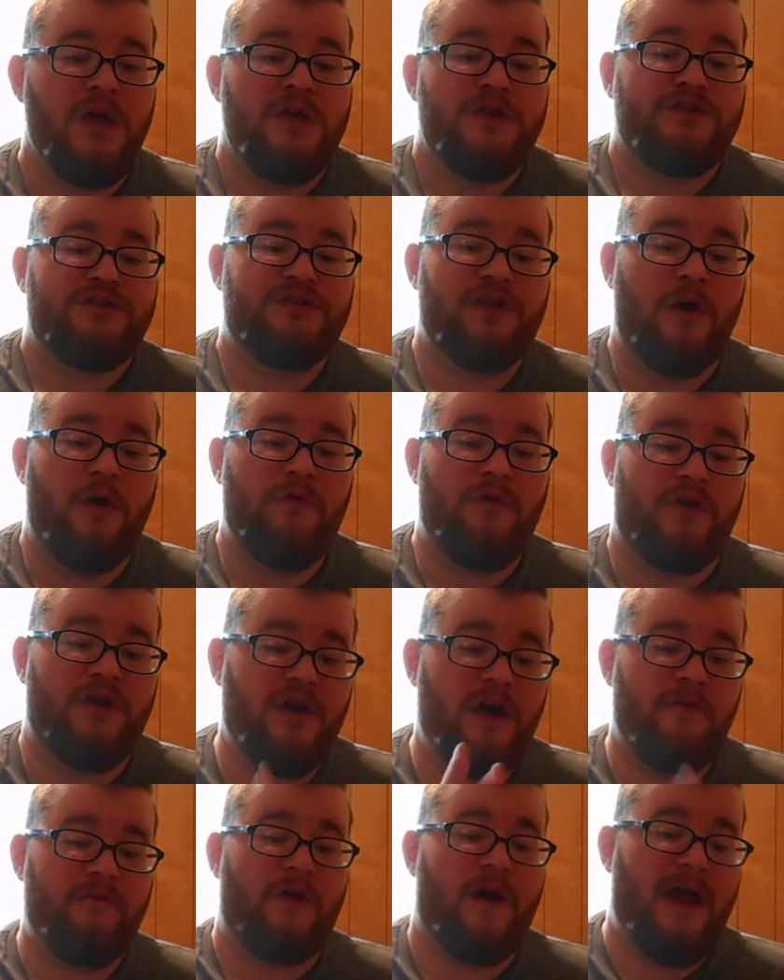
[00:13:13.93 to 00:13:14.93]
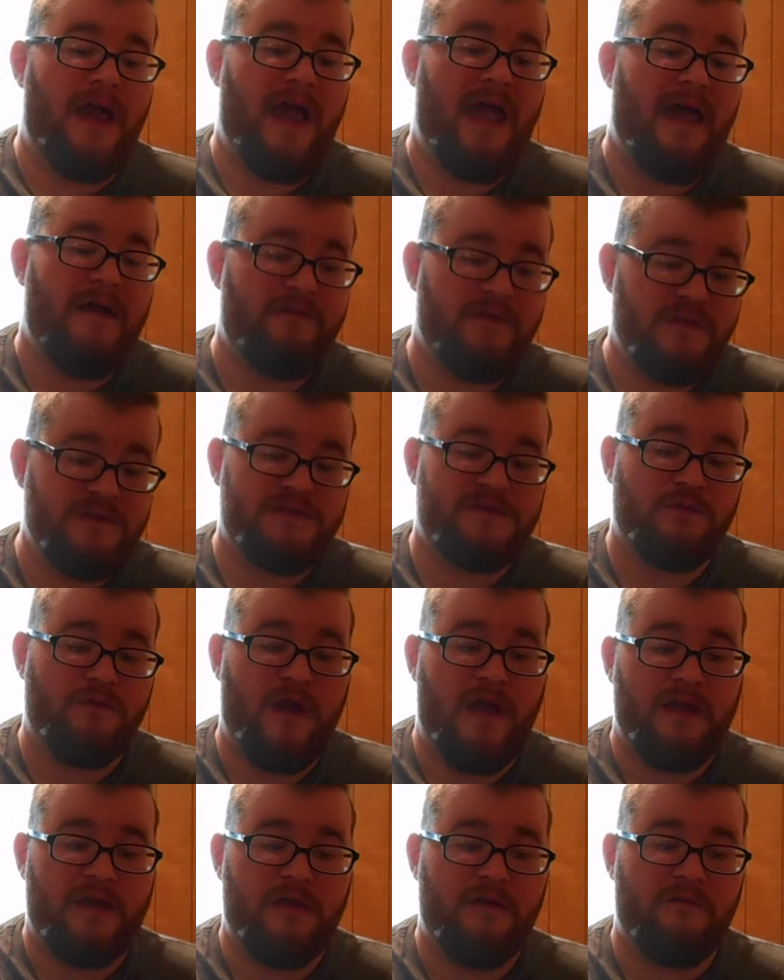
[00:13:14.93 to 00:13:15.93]
So the cover I have is the
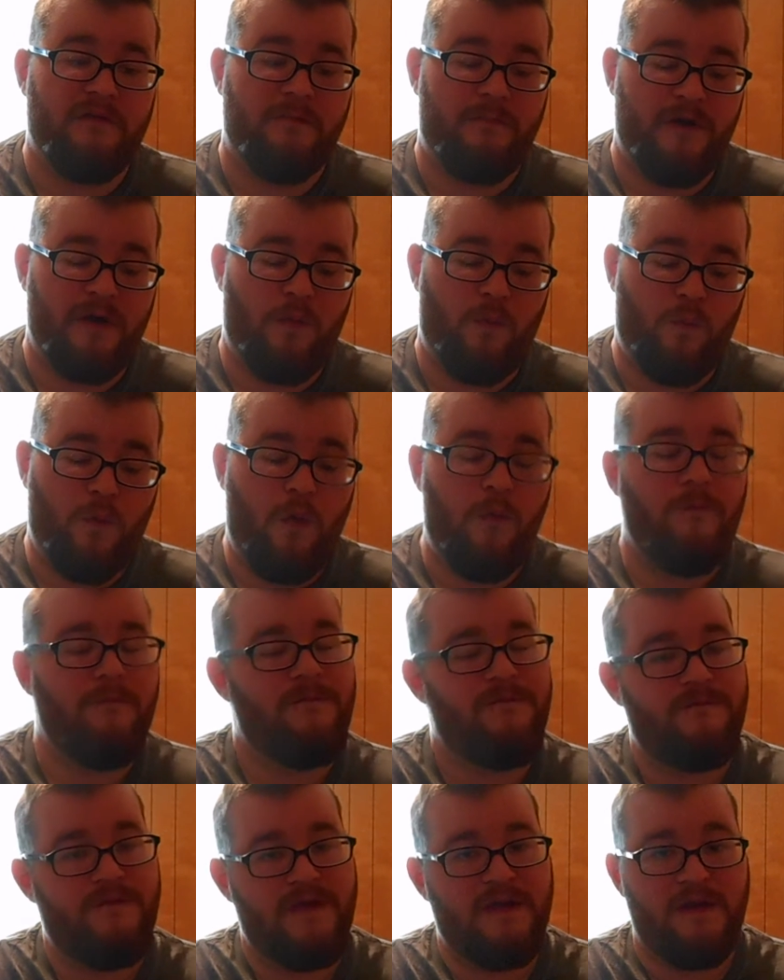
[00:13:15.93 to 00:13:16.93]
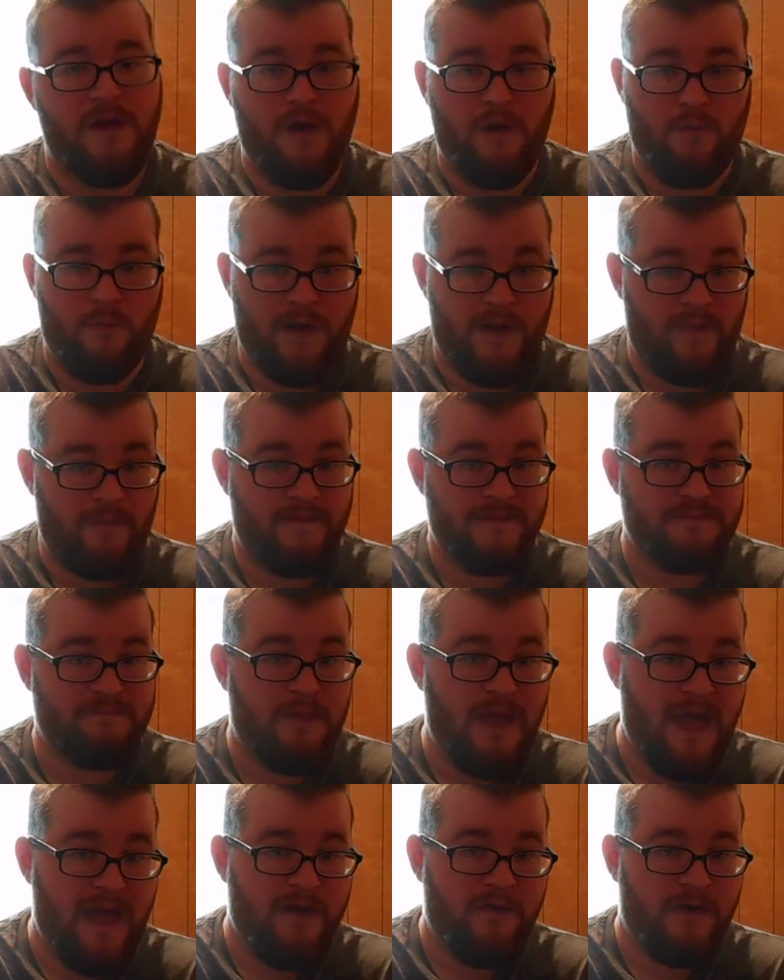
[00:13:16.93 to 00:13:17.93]
right cover, but it won't fit around this
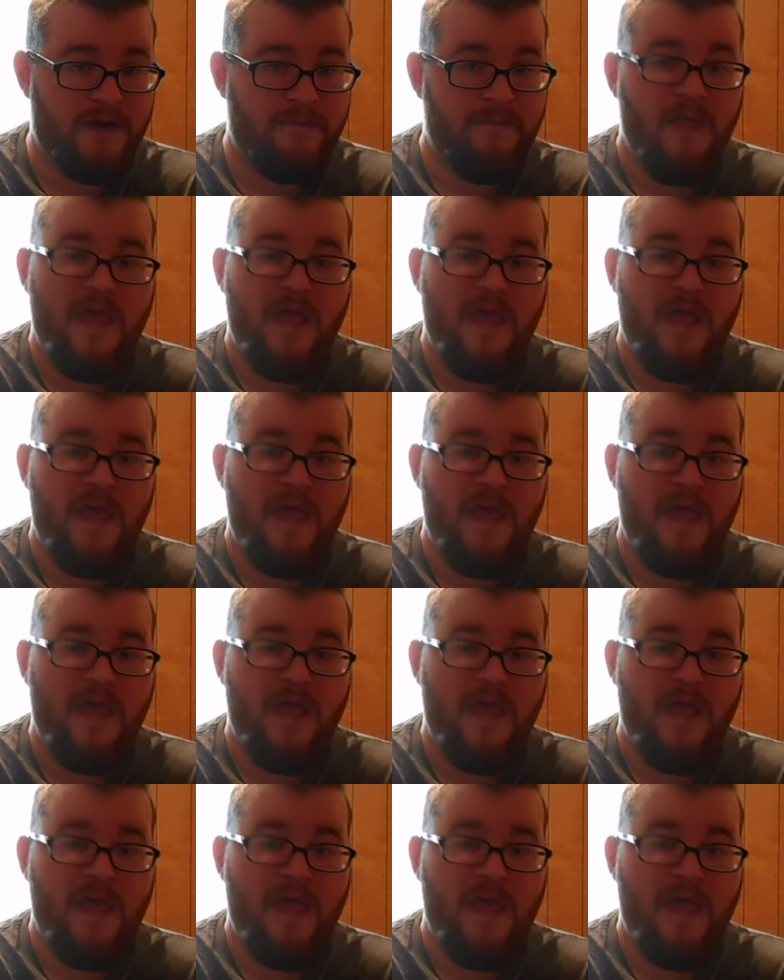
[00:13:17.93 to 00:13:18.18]
battery.